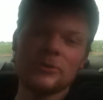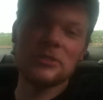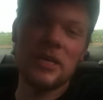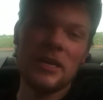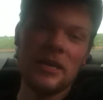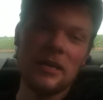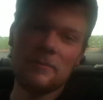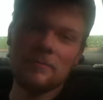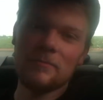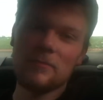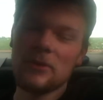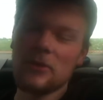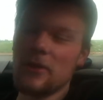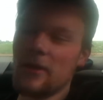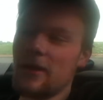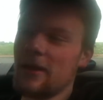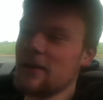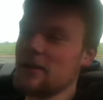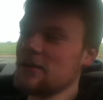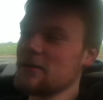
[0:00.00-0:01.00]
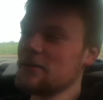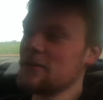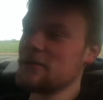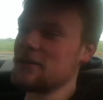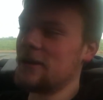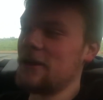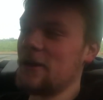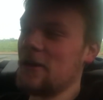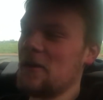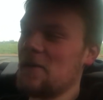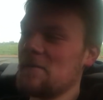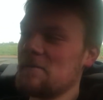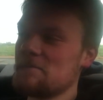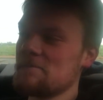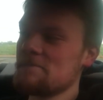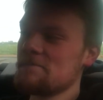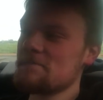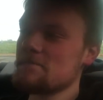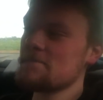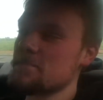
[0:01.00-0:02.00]
I was 8 but like
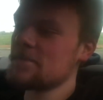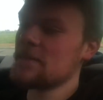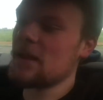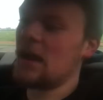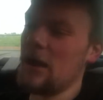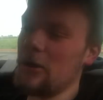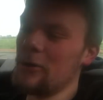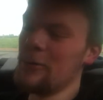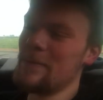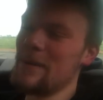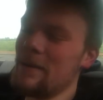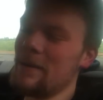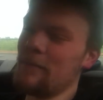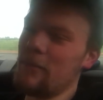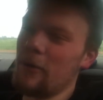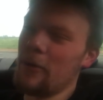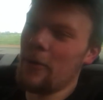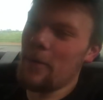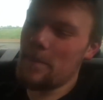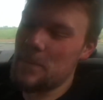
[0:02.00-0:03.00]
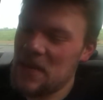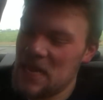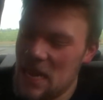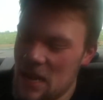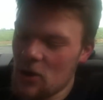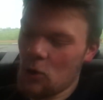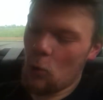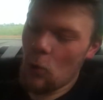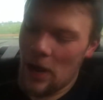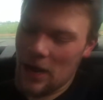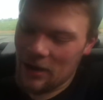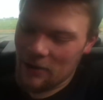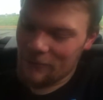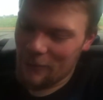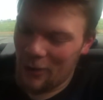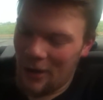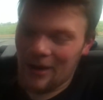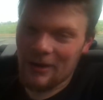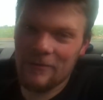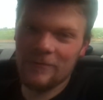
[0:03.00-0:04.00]
um I remember being awake
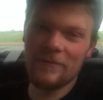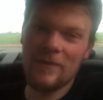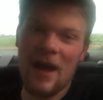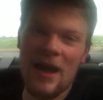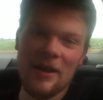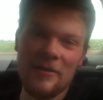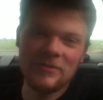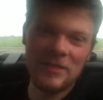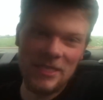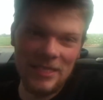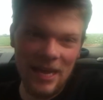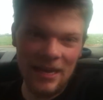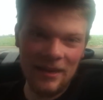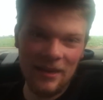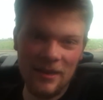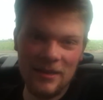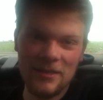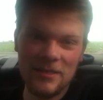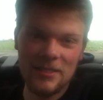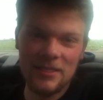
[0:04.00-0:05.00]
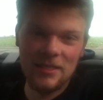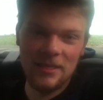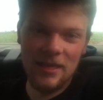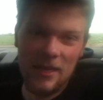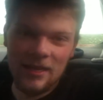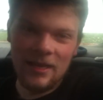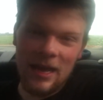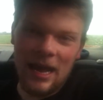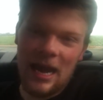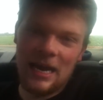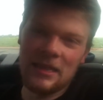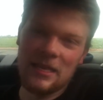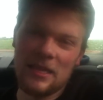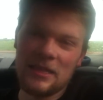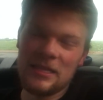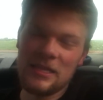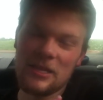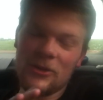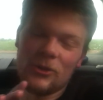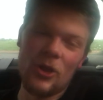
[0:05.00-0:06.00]
for like five seconds and
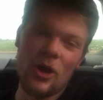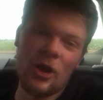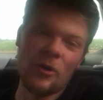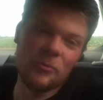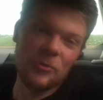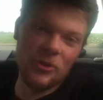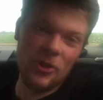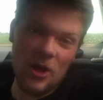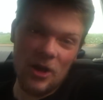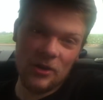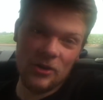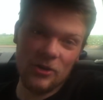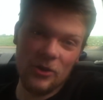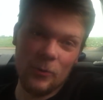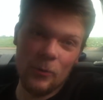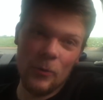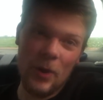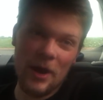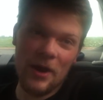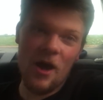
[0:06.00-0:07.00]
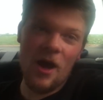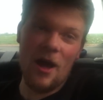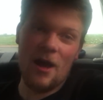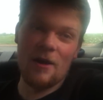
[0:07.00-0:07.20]
then the alarm clock go- went